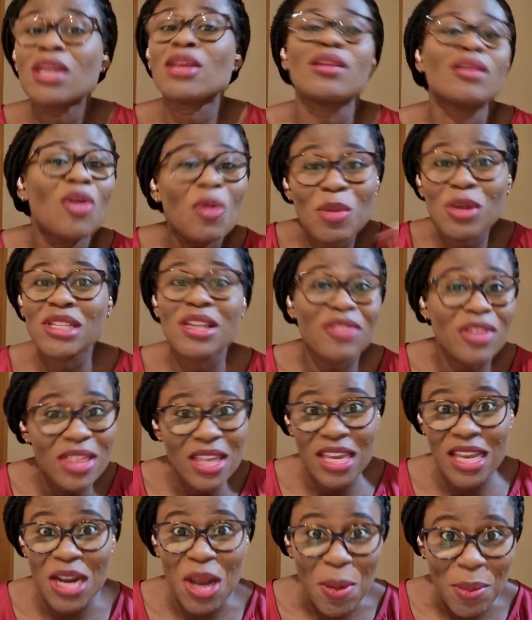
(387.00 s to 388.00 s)
Almost
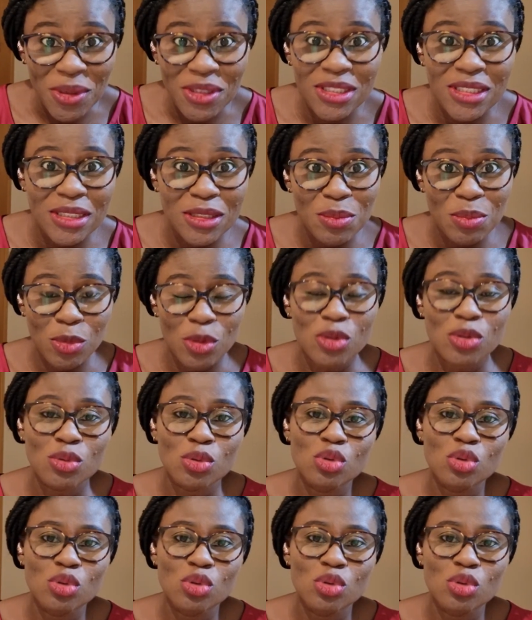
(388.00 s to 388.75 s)
everything in our body is a muscle.